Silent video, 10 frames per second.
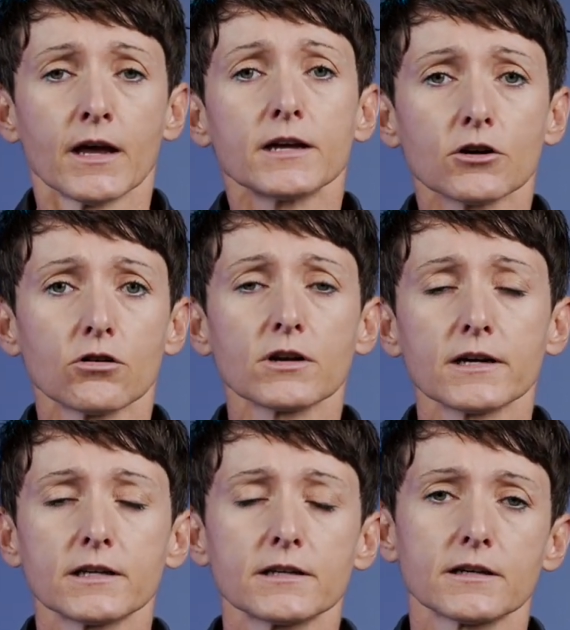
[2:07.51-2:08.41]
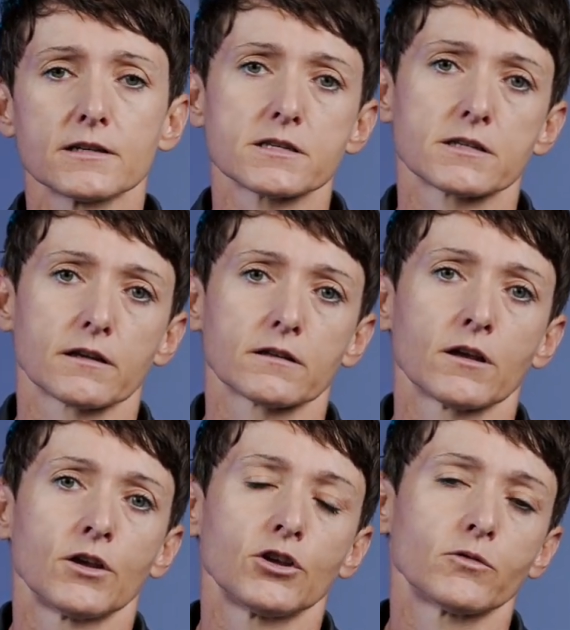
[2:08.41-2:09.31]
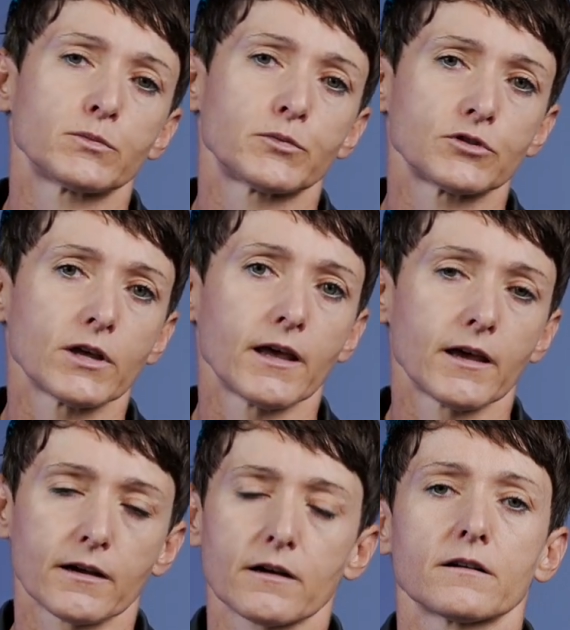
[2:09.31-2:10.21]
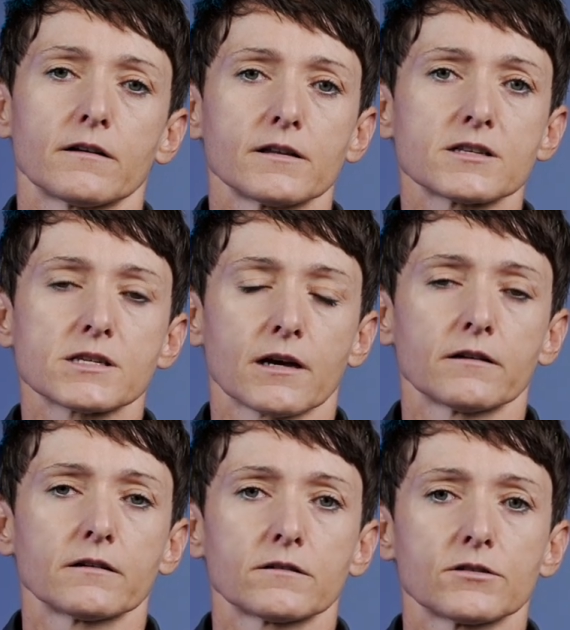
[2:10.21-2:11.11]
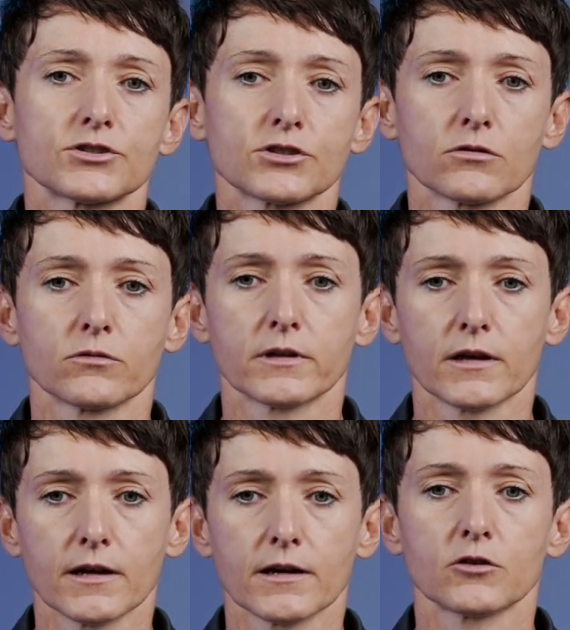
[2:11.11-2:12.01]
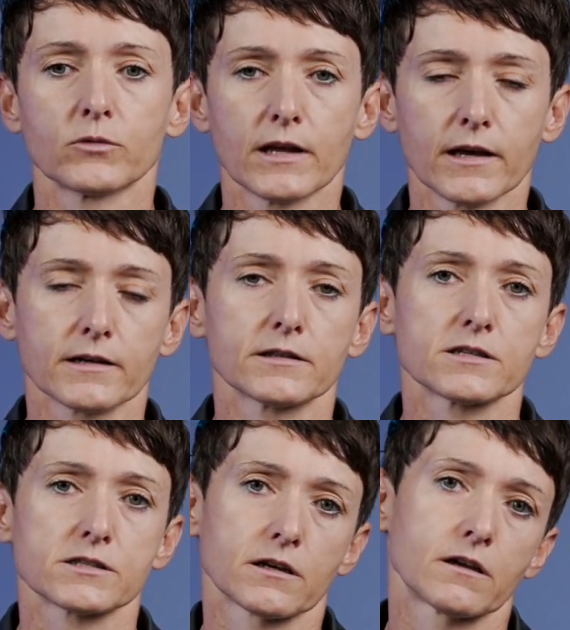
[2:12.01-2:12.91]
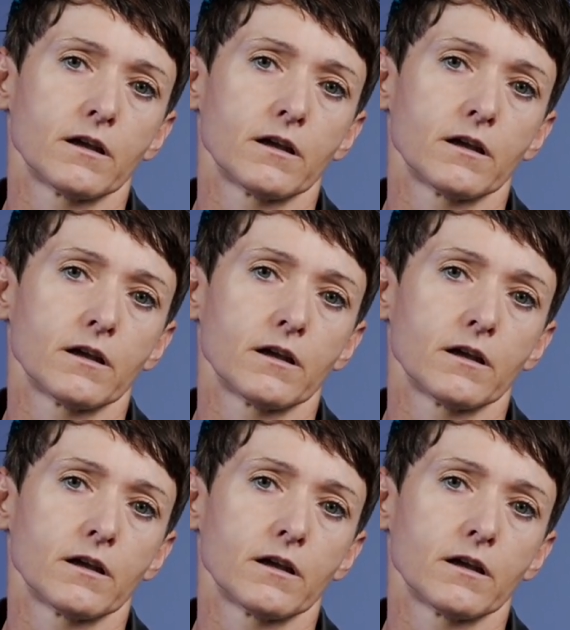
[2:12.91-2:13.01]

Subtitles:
And the whole idea is that you will put air inside, so the air will act as a